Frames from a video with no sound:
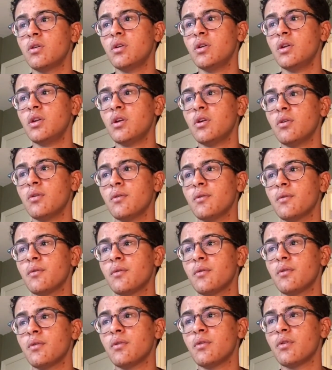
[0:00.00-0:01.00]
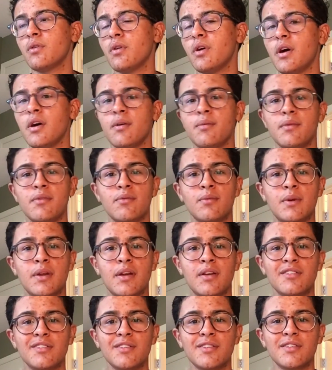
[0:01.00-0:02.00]
you know, I hope everybody
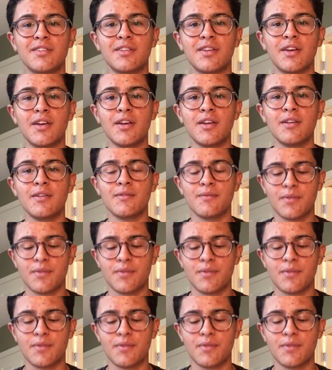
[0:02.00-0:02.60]
has a good day,